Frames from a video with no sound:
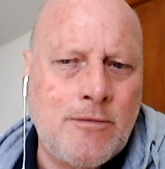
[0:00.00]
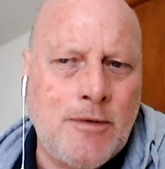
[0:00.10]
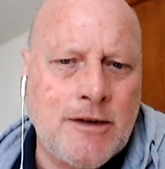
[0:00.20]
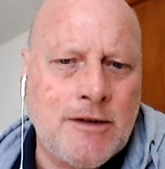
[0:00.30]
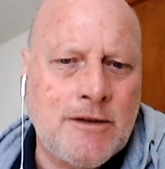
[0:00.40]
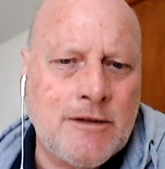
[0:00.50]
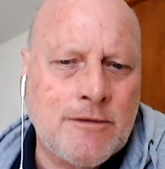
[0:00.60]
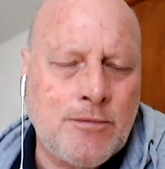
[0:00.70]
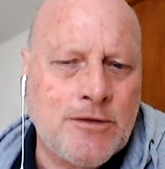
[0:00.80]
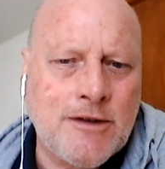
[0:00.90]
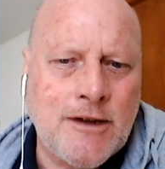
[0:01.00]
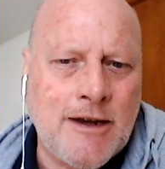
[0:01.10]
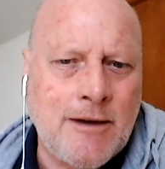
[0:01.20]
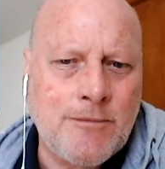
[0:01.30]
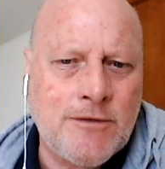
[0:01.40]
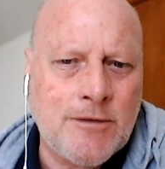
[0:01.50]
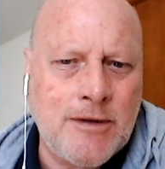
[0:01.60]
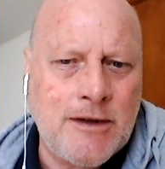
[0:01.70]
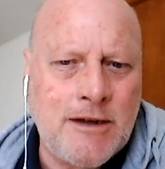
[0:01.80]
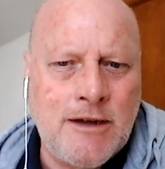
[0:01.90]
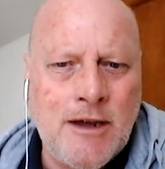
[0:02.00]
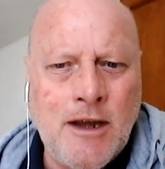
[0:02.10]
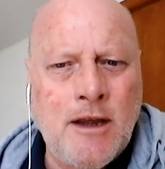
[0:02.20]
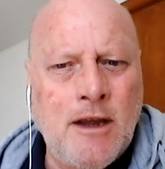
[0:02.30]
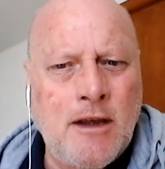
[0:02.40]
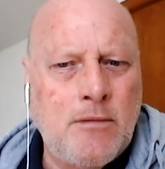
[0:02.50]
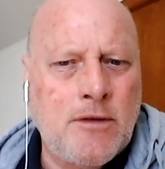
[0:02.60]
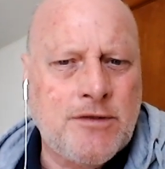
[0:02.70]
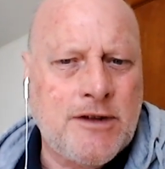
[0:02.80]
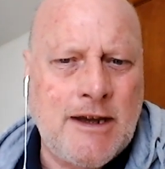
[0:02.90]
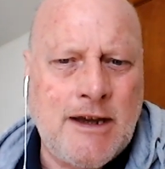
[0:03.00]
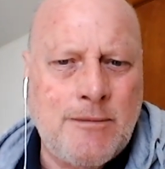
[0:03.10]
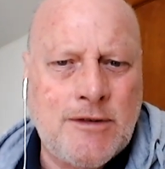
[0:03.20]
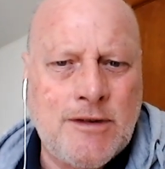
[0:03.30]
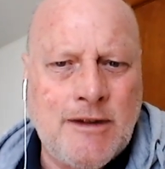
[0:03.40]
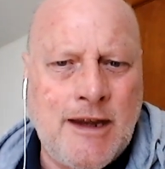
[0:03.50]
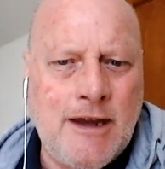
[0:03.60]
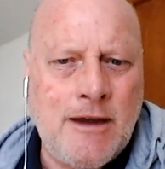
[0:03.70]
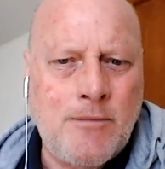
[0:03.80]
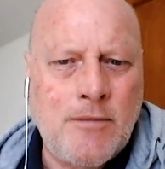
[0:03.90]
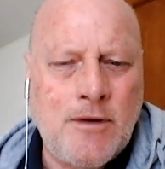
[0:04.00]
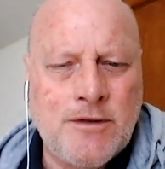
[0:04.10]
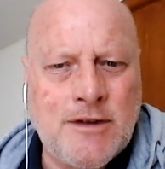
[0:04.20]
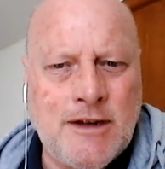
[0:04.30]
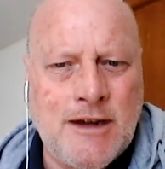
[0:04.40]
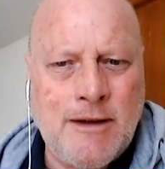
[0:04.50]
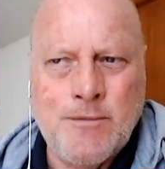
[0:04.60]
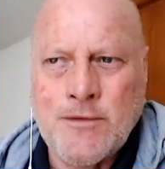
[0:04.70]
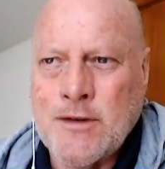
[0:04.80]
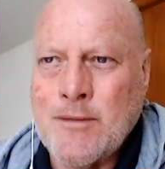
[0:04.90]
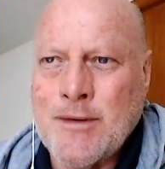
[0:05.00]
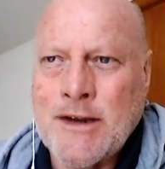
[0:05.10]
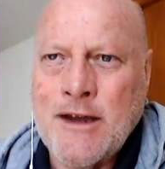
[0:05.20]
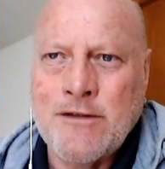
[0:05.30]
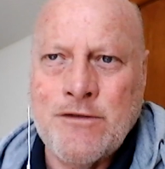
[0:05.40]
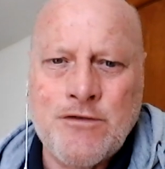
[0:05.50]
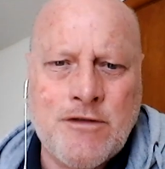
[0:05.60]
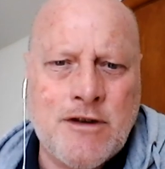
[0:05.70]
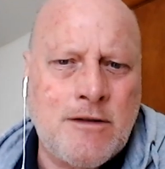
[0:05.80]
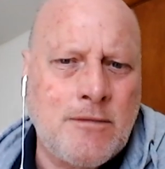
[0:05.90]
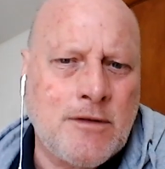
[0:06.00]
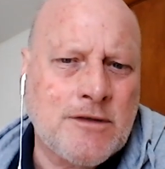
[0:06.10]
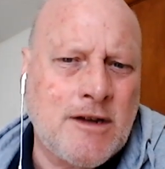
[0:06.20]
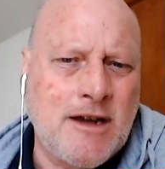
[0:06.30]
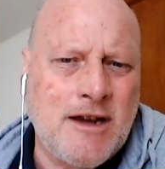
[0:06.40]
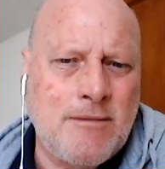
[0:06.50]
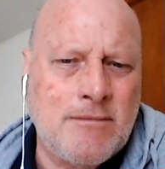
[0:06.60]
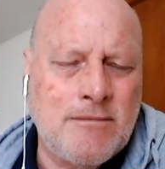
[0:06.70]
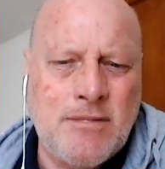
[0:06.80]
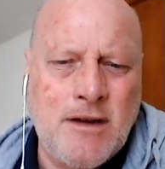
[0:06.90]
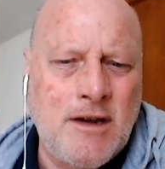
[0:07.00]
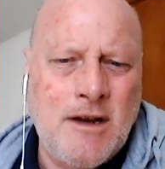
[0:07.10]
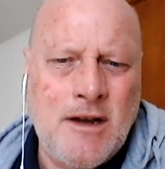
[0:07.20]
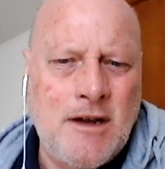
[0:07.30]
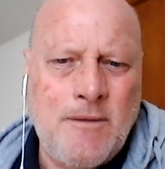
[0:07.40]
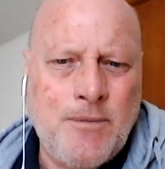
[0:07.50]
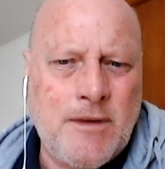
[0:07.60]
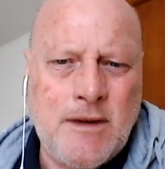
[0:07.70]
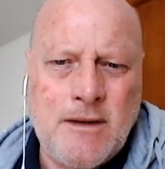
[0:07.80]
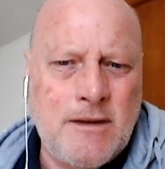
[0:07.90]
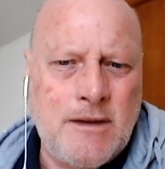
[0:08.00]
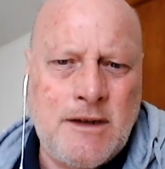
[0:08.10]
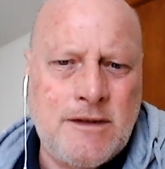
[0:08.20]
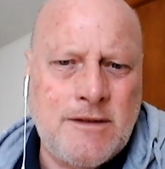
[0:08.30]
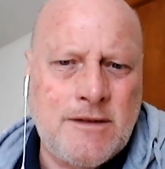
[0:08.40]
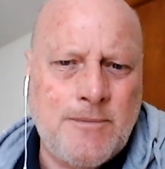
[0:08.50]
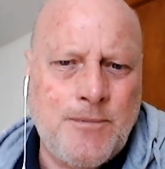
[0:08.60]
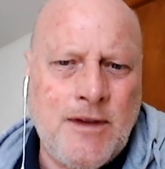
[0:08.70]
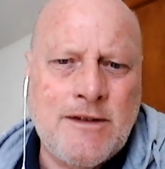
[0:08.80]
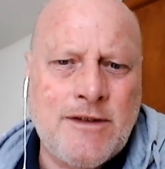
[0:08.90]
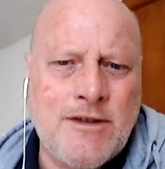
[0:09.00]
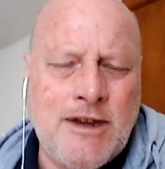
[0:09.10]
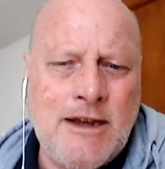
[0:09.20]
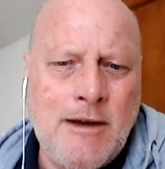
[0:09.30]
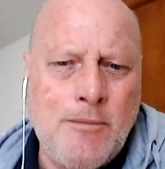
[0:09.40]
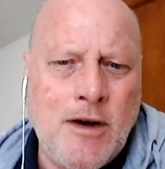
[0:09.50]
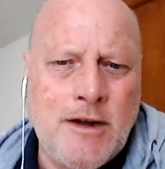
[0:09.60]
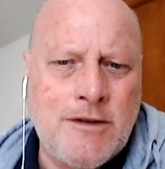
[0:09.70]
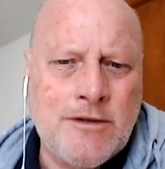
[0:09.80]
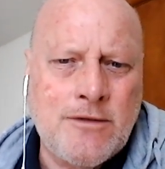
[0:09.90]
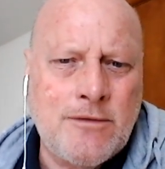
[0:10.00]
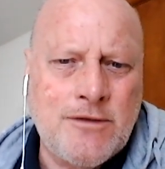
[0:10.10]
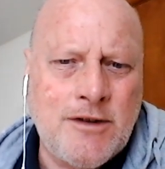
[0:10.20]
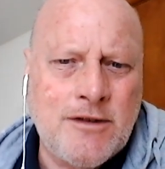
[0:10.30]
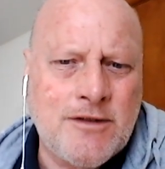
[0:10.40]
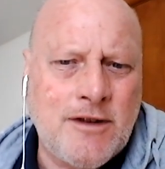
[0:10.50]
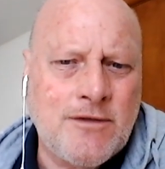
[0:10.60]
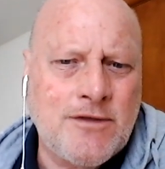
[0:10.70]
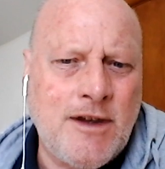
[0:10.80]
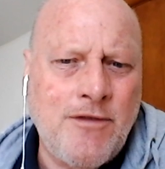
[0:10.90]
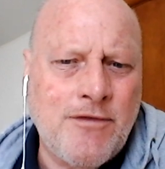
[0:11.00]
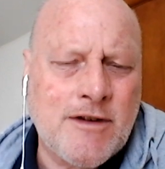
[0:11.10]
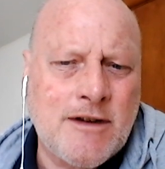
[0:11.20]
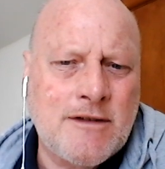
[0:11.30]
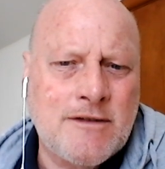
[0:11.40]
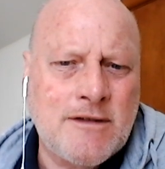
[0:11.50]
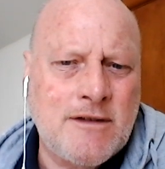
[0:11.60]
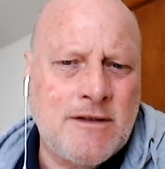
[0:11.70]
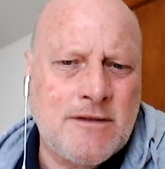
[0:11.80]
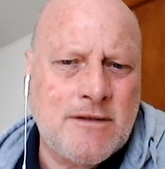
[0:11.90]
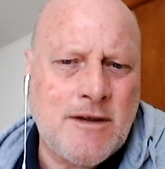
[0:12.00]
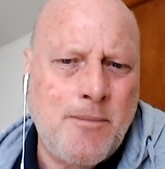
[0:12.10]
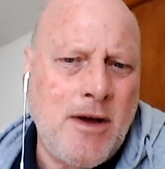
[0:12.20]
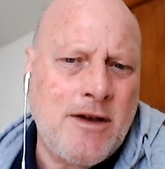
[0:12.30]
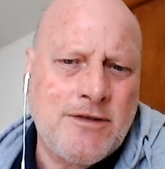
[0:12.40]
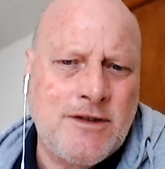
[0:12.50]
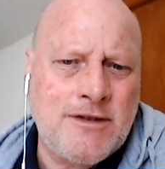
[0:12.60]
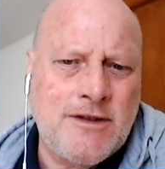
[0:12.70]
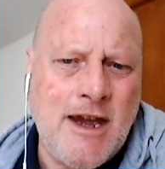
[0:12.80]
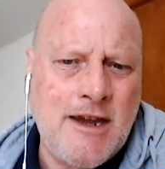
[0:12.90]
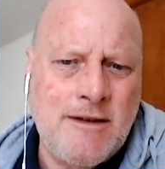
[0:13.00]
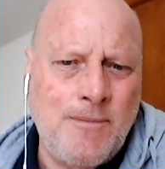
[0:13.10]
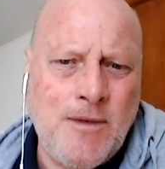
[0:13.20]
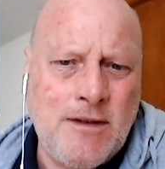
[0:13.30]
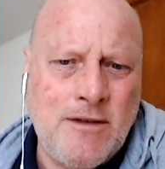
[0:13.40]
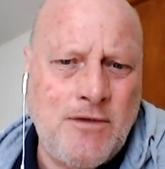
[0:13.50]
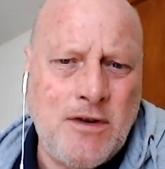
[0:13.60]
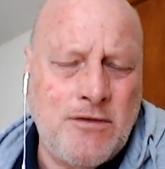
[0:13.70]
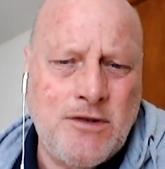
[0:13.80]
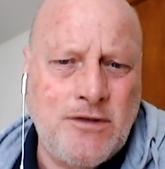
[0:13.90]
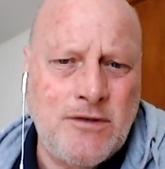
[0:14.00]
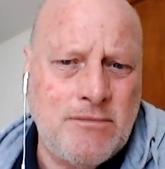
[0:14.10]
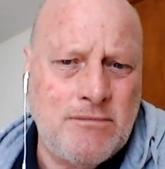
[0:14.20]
my God, what's going to happen to me? What's going to happen to them? What's going to happen to my country? What's going to happen? That's a thinking mind, just causing yourself suffering. It's the past is dead, and the future's